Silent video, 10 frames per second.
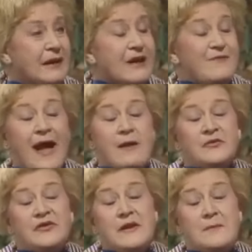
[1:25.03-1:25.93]
If I
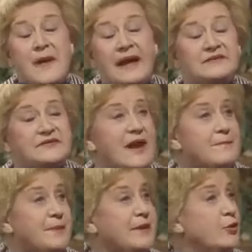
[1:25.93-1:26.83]
was in a bad
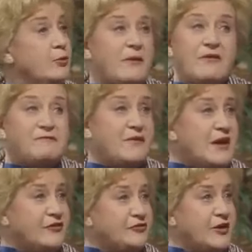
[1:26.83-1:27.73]
temper, you'd be the
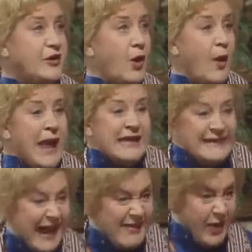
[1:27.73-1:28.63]
first to know.
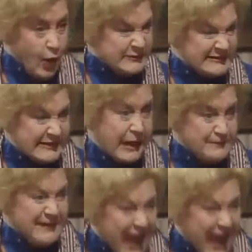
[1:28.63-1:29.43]
Get those steps